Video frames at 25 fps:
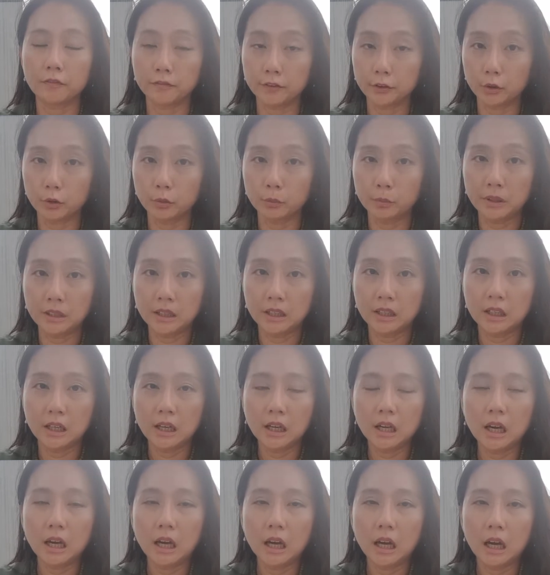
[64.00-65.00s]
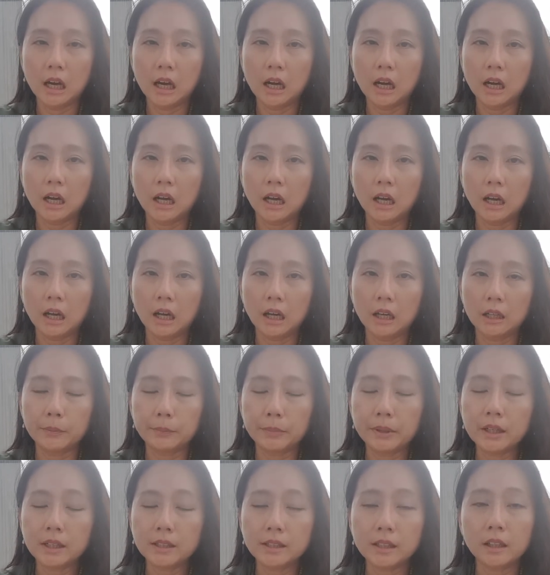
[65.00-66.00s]
offered to me.
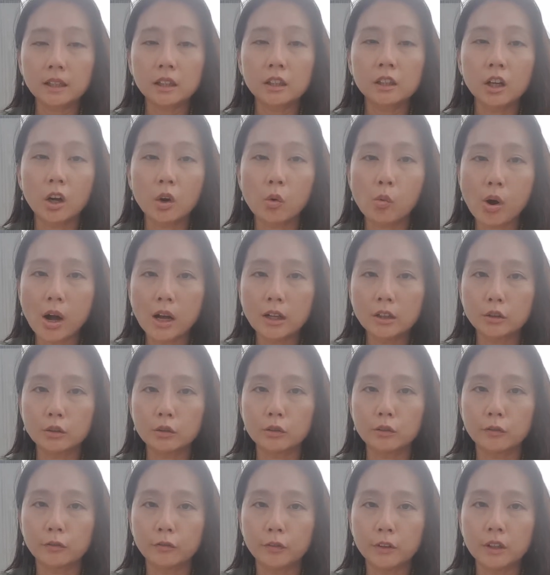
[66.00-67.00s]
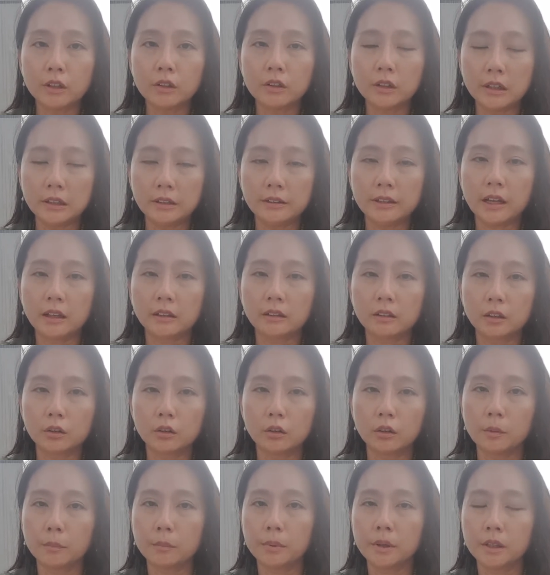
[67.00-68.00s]
Because I did not want to feel indebted
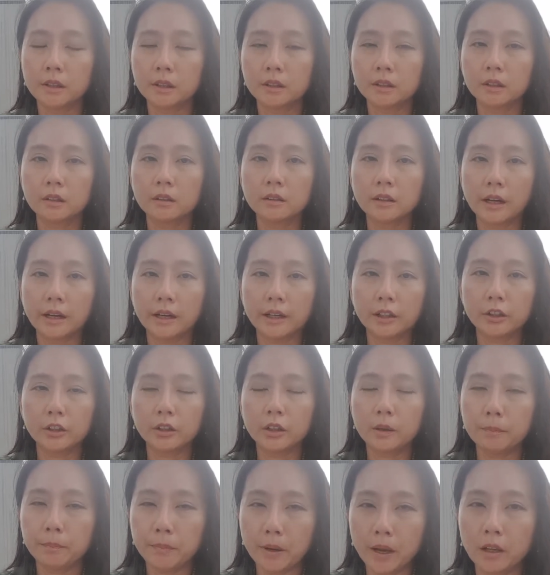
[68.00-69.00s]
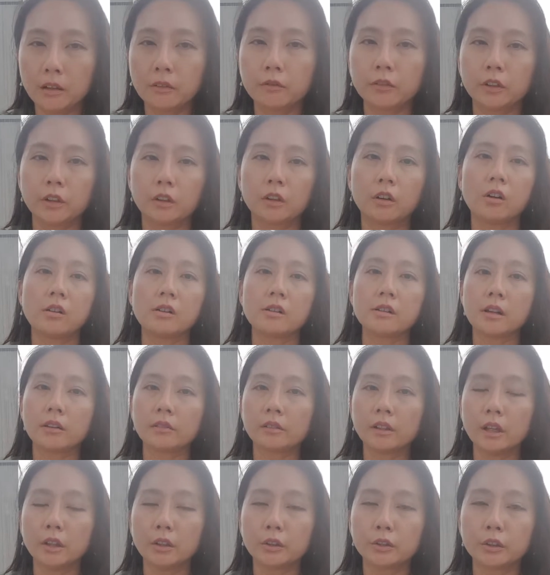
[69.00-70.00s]
to the person, I actually paid for the
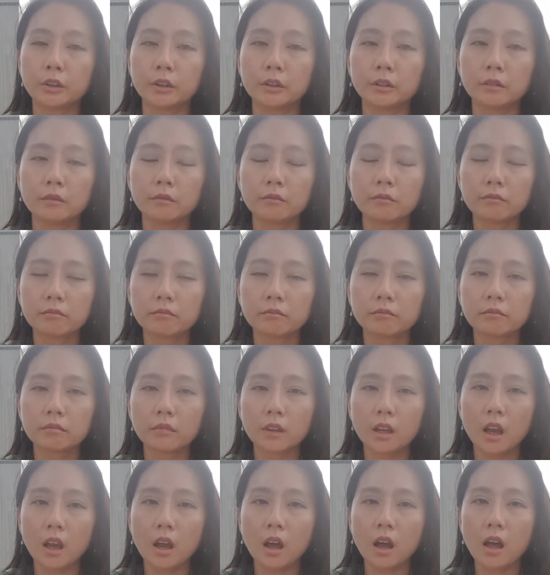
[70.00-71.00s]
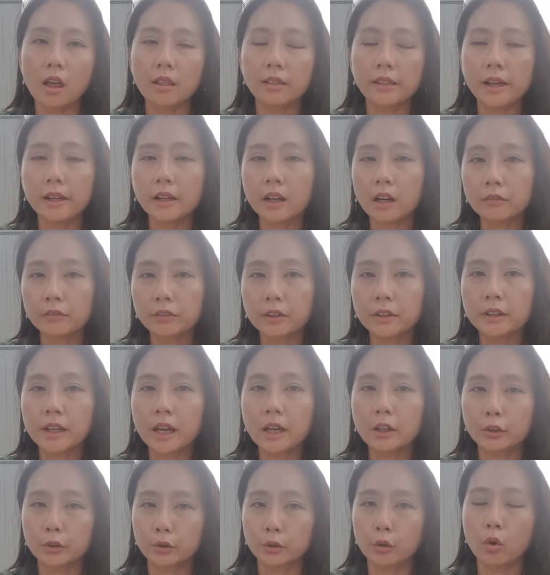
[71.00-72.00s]
consultation. And then after
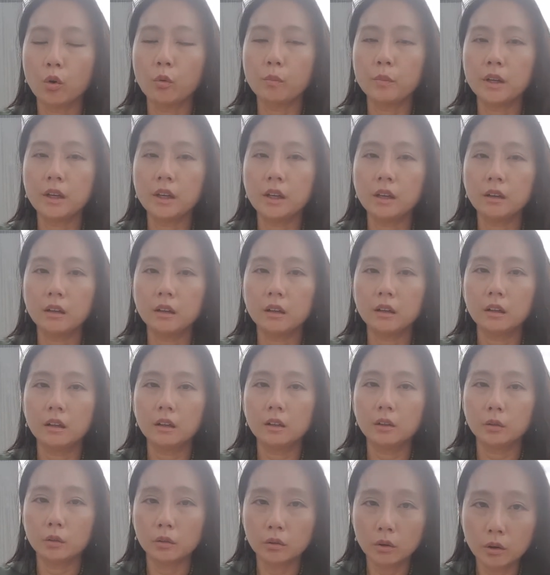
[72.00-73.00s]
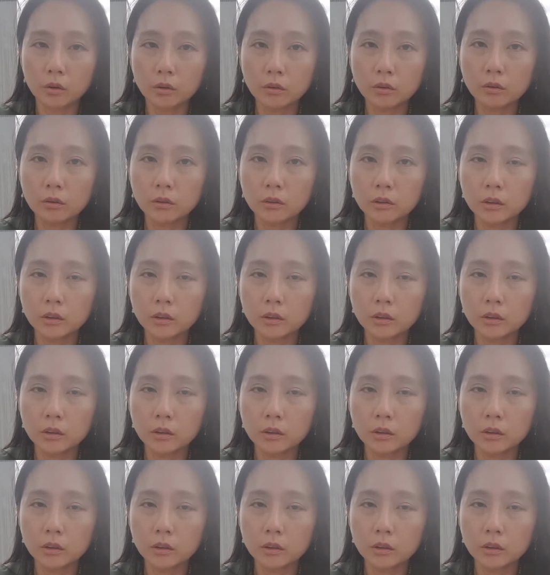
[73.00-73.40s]
that, she told me, "You know,